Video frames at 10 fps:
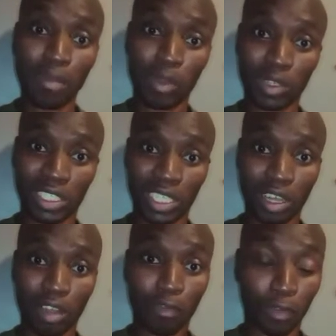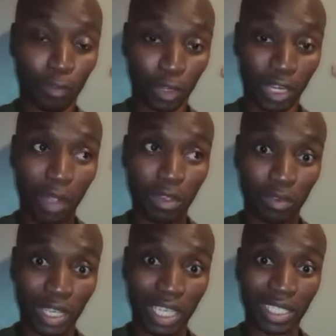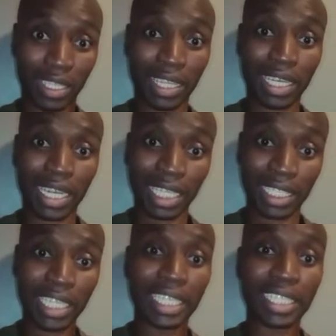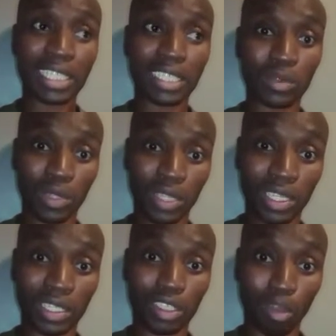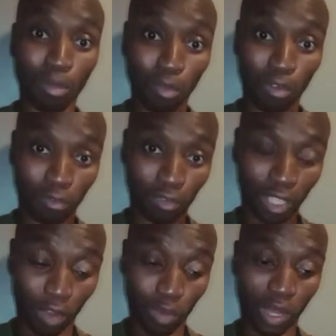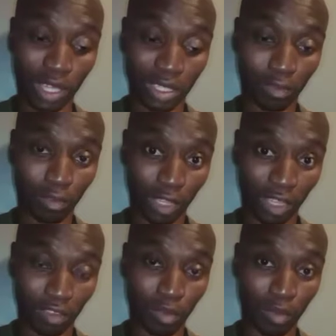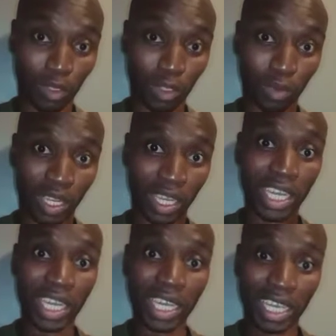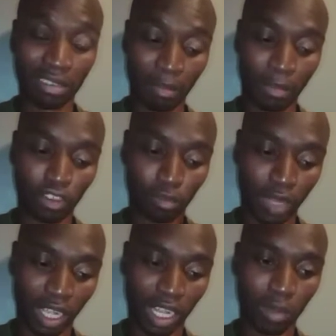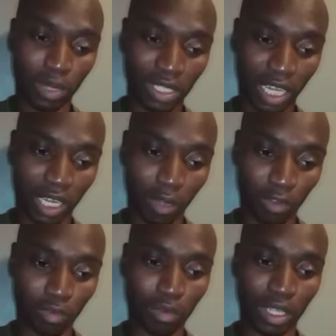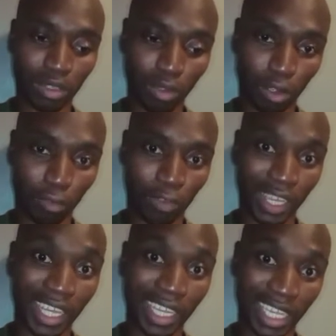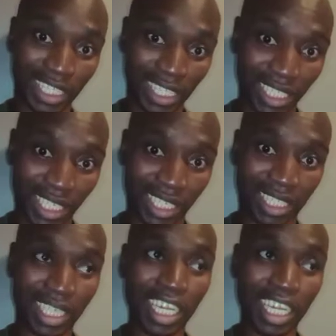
because for now, as we can see, that the catalyst to this move downwards for the Zimbabwean dollar is Emerson Mnangagwa's announcement of the election date,